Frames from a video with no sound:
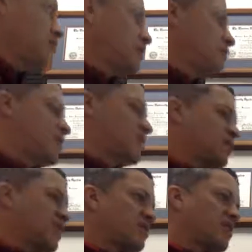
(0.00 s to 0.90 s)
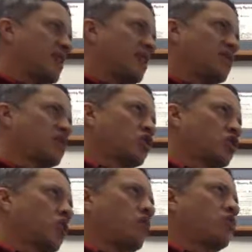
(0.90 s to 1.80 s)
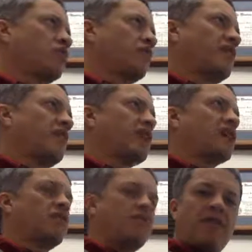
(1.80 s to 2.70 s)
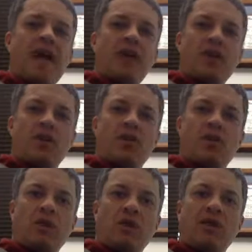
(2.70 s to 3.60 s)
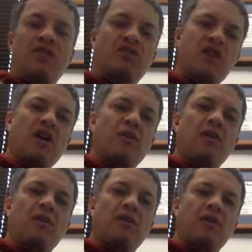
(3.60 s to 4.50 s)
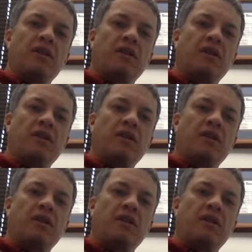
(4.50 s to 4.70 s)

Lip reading: we've been discussing that the square root of a negative value is not real.